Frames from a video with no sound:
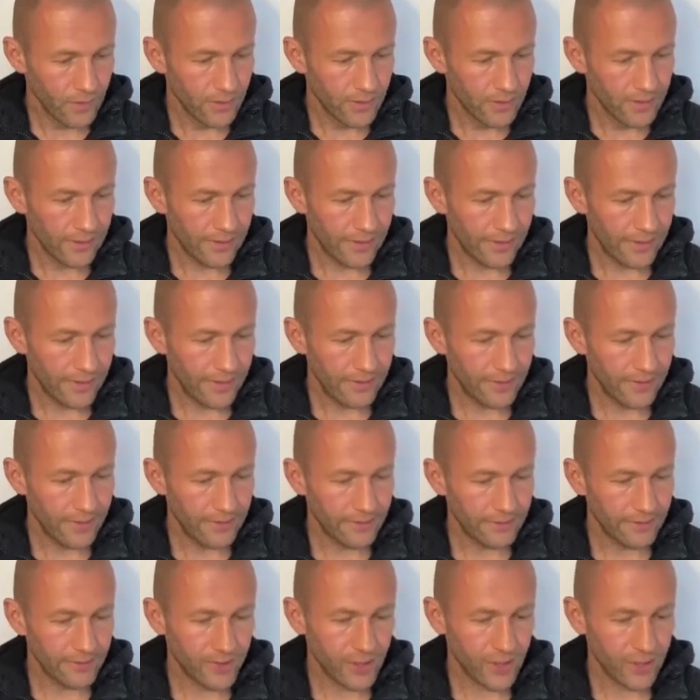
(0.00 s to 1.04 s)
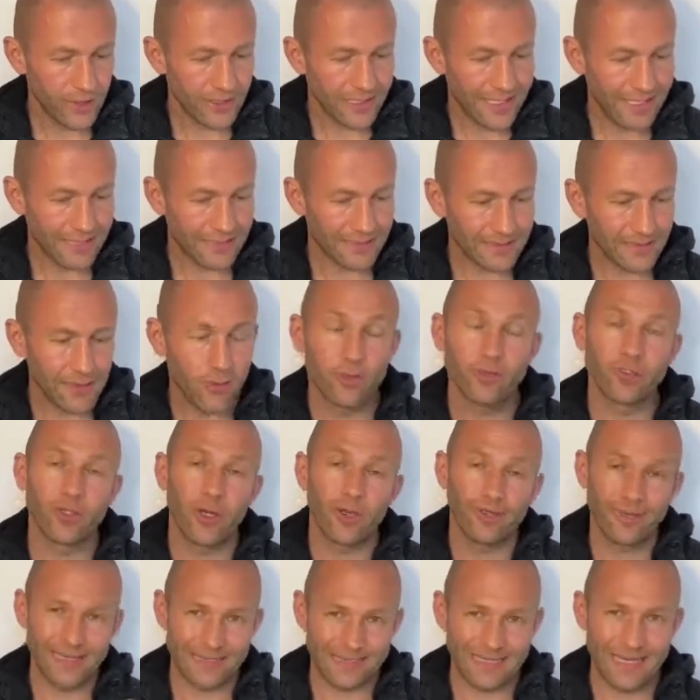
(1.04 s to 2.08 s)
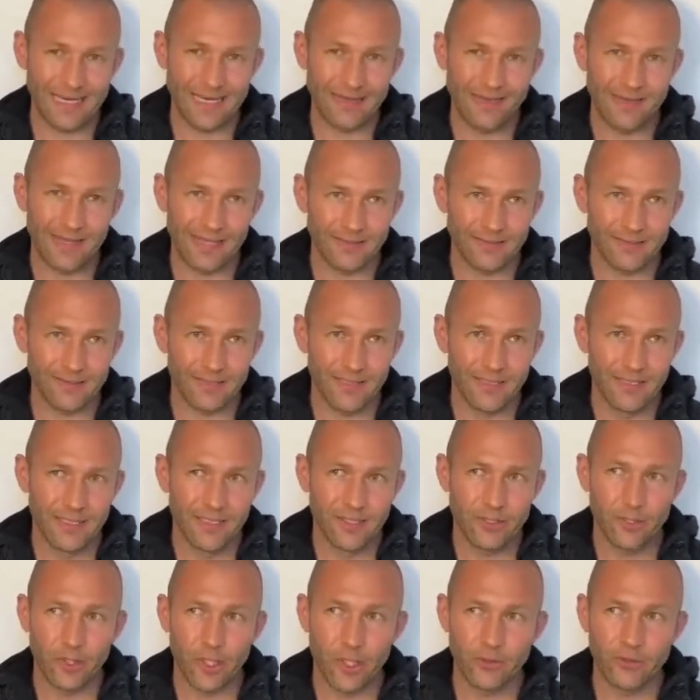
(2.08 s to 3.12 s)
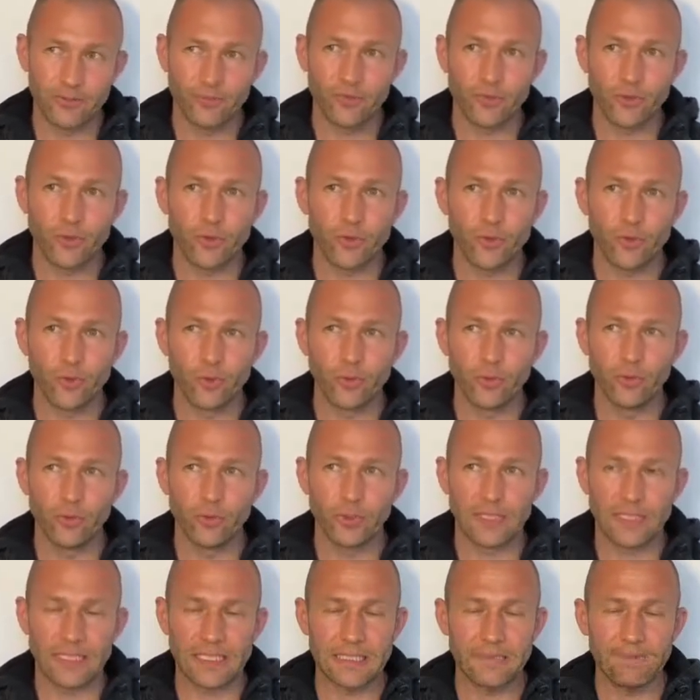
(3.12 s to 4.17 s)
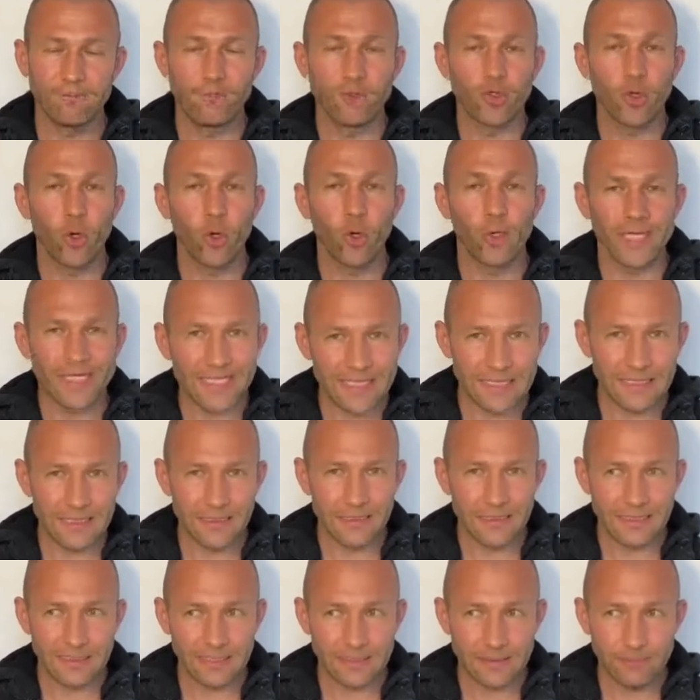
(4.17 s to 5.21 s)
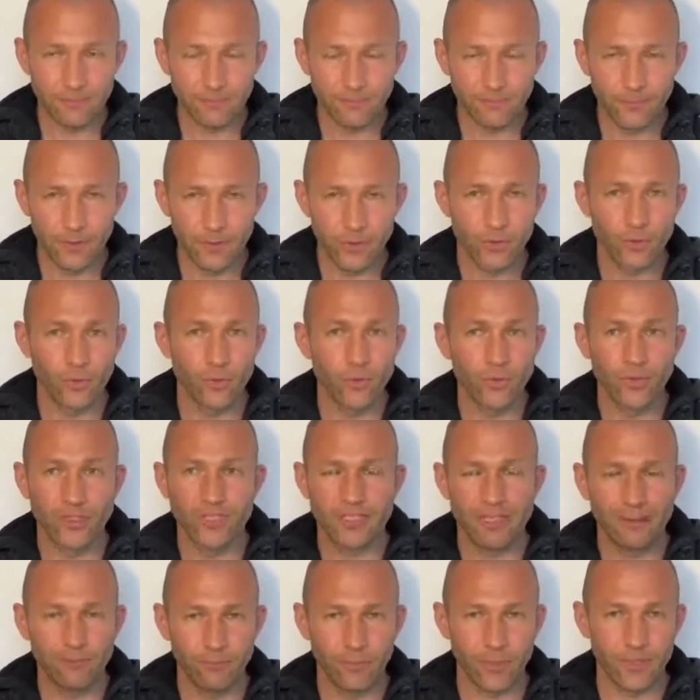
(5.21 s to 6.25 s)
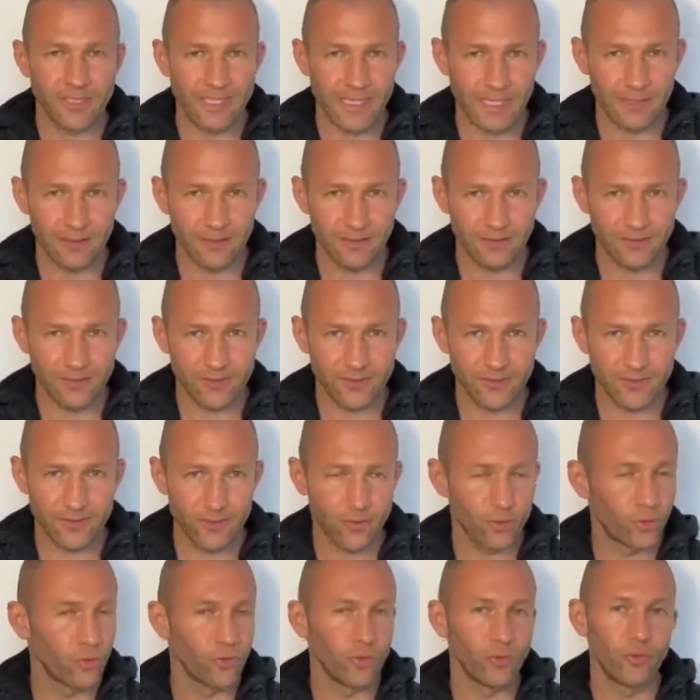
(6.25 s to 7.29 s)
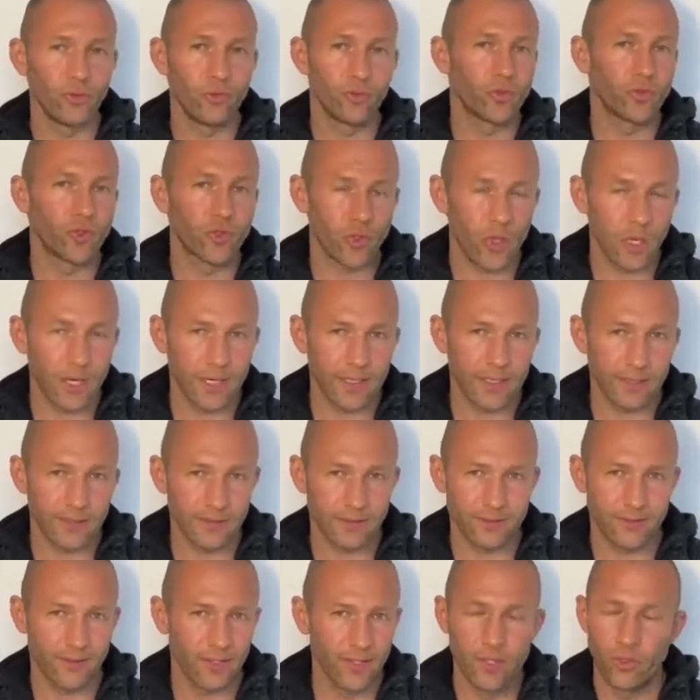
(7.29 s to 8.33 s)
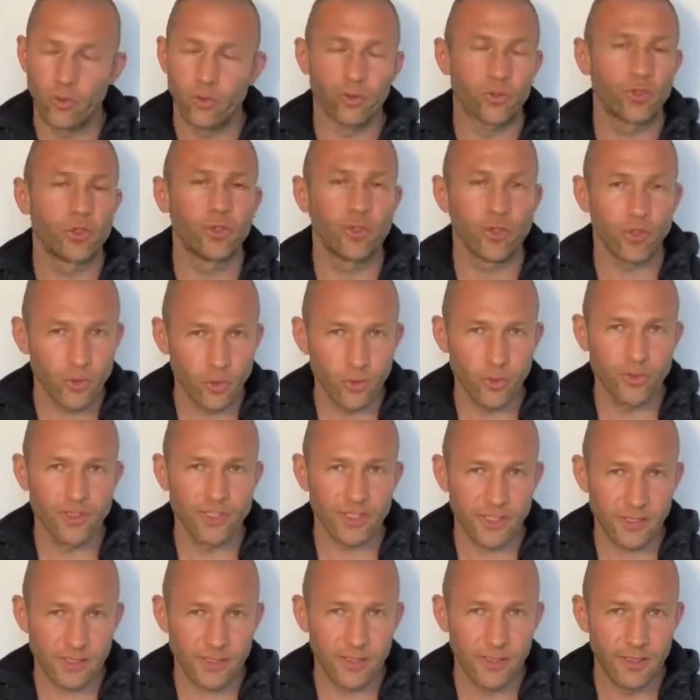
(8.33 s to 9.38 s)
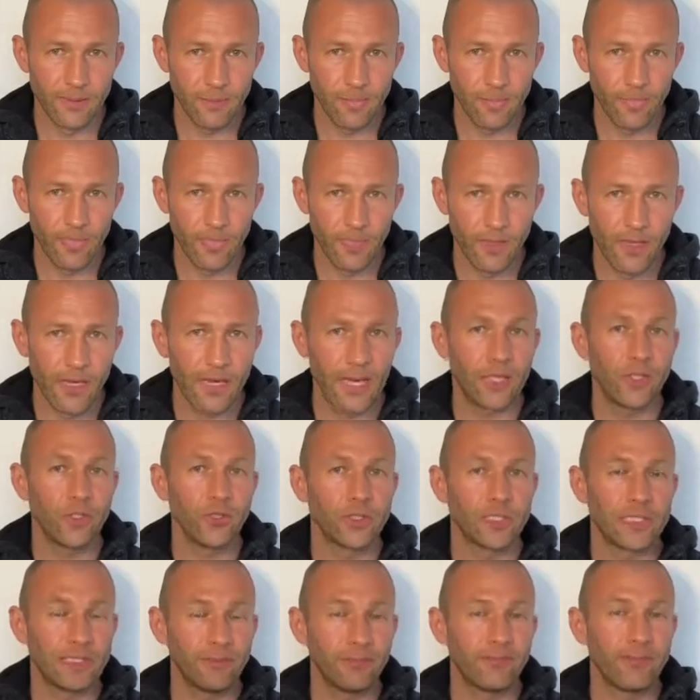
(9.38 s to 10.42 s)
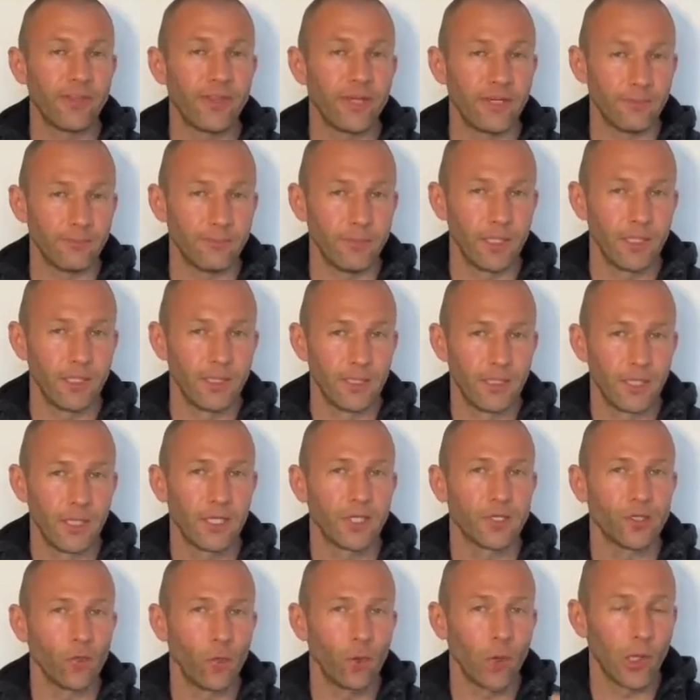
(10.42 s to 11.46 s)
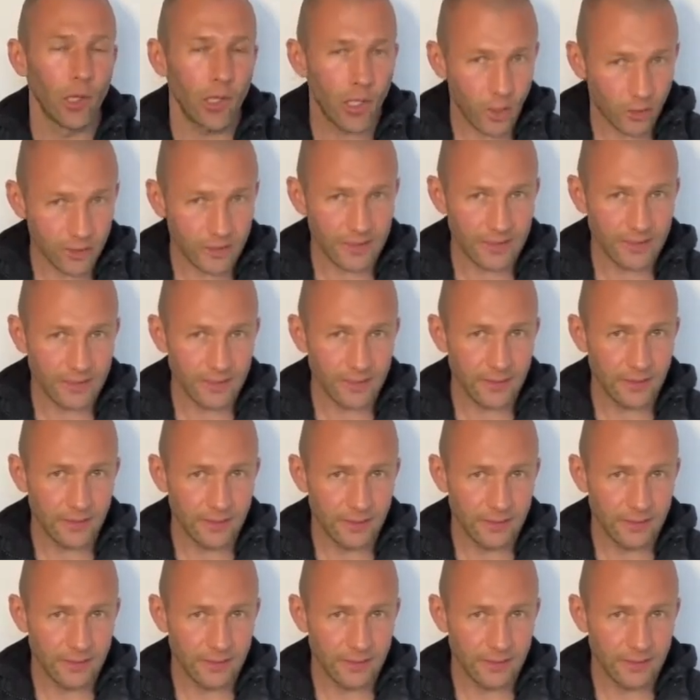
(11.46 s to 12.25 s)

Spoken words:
And just lastly, also understand that if you do give your Healy to somebody else to try it or to use it, and you give them your login,